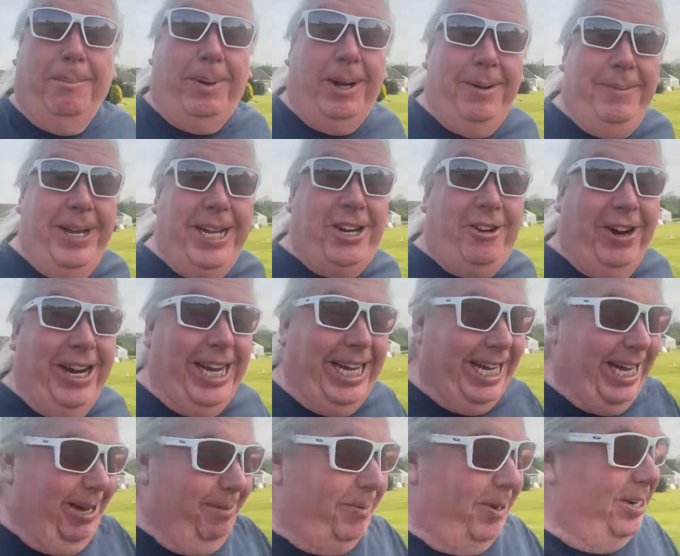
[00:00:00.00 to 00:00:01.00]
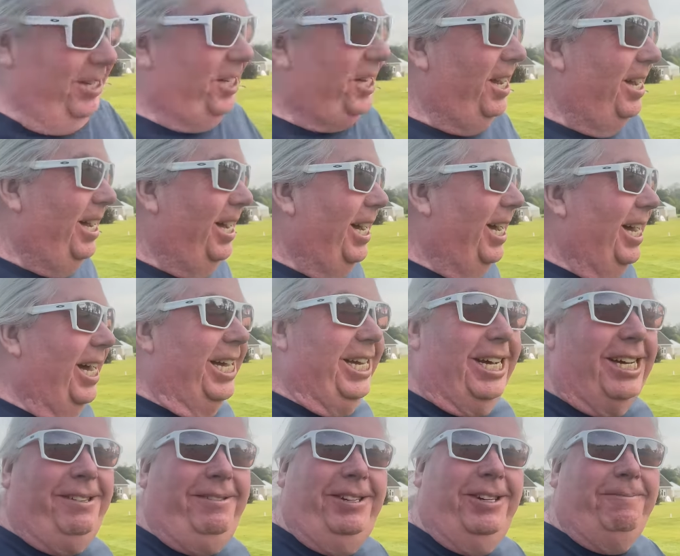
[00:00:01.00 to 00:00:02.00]
blooming greenkeepers.
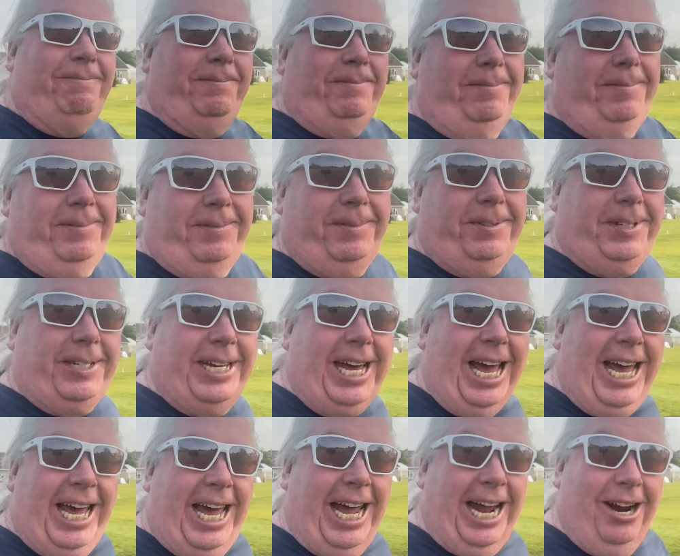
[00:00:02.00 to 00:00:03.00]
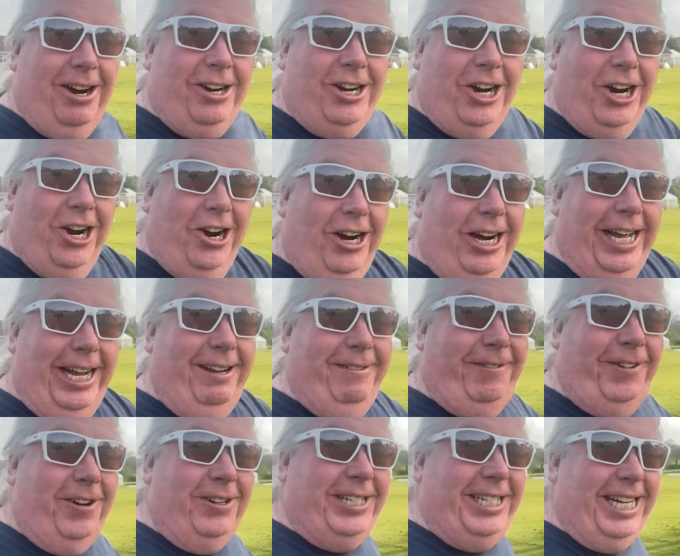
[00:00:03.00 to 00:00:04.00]
You, you get here early,
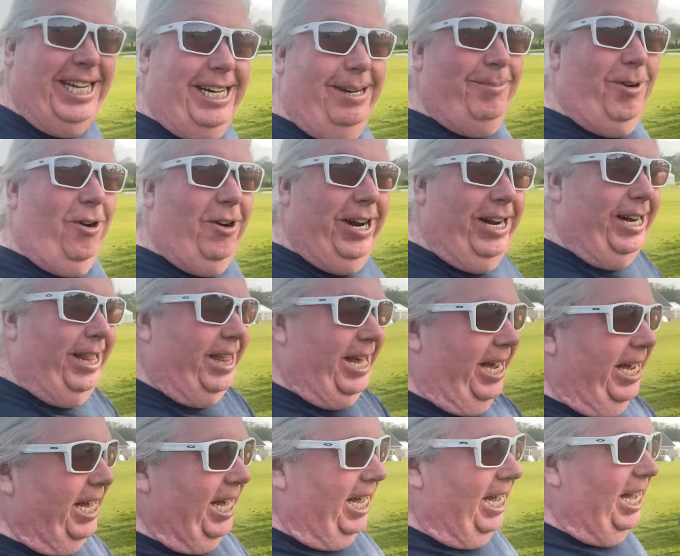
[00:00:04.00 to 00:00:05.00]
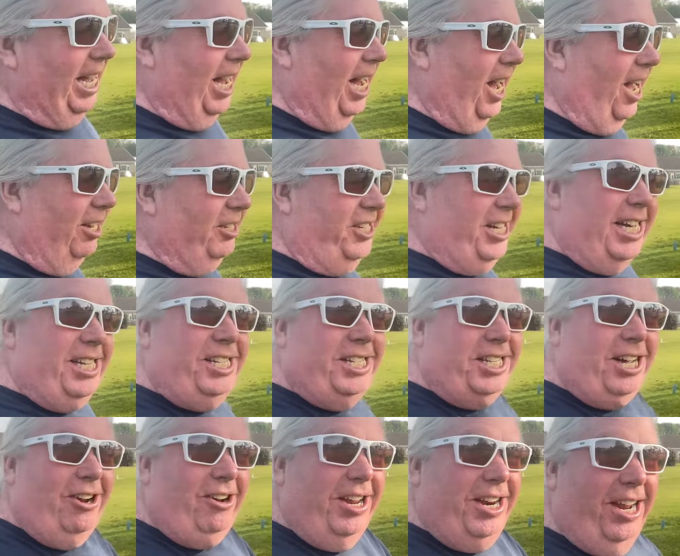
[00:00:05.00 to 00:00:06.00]
first thing in the morning, think, I'll just
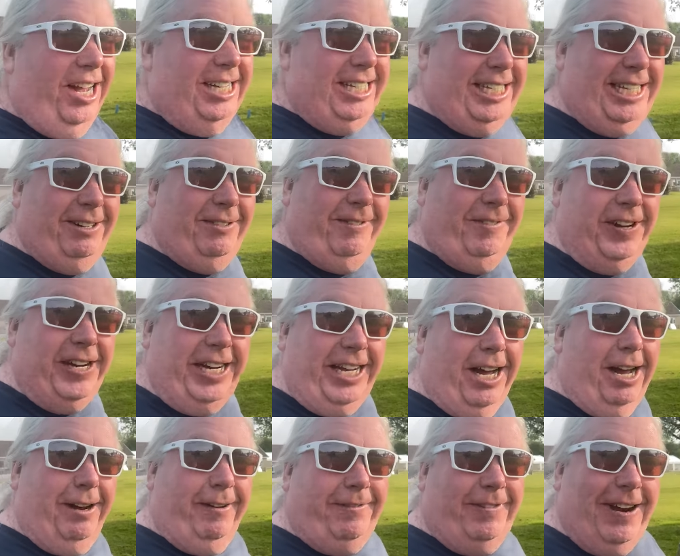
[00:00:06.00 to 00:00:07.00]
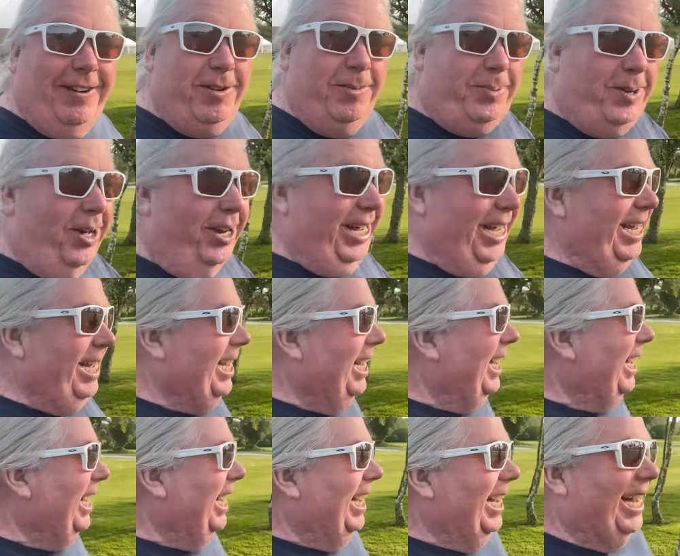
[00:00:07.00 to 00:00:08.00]
start a nice little video for everybody.
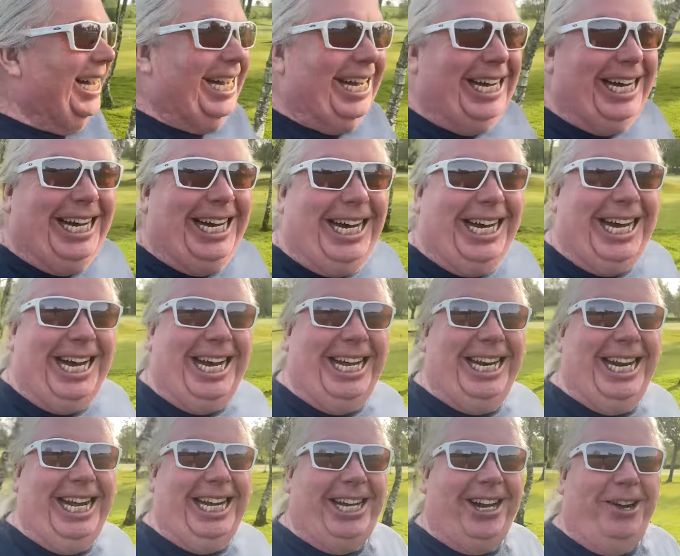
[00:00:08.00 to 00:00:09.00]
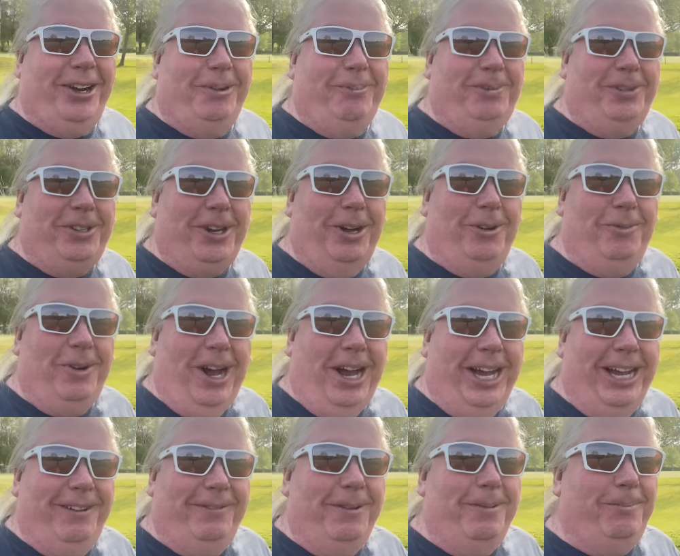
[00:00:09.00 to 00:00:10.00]
And they gotta
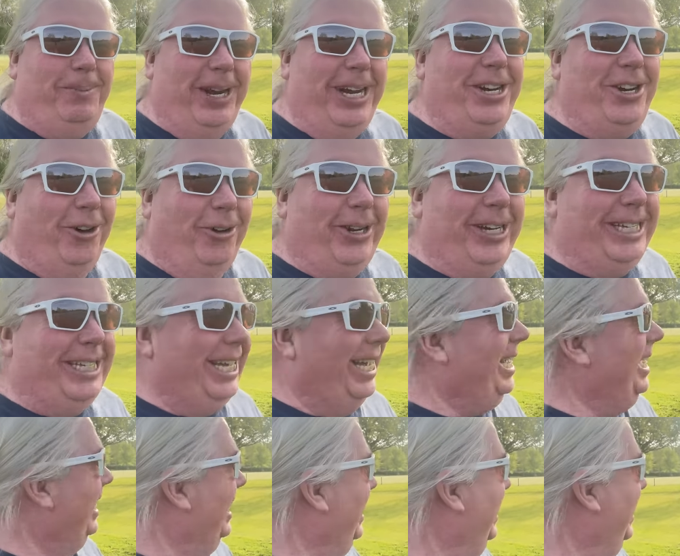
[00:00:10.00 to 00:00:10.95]
arrive and be noisy.